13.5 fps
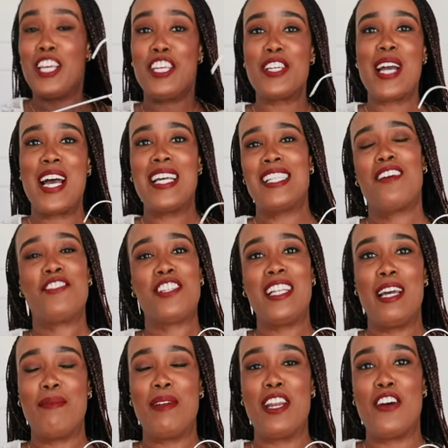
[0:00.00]
You guys have to
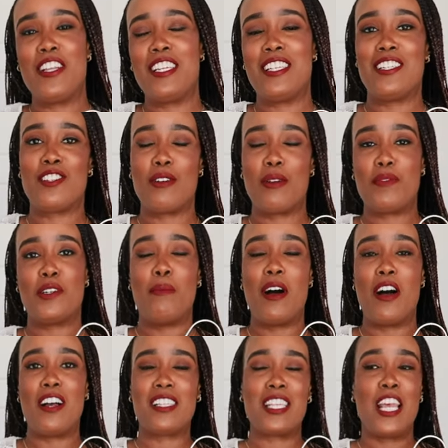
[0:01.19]
let me know in the description
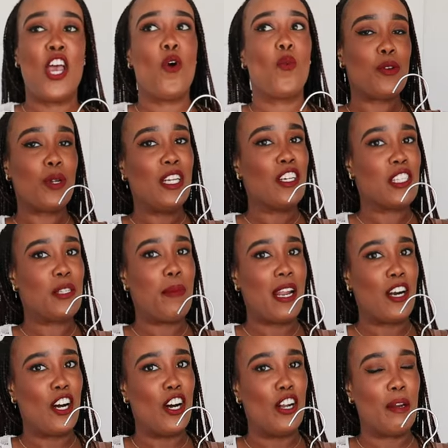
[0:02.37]
box which one looks
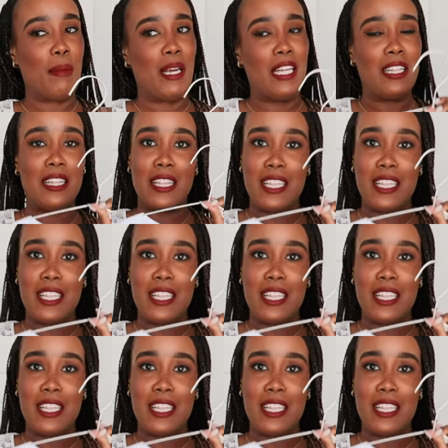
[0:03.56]
better on me,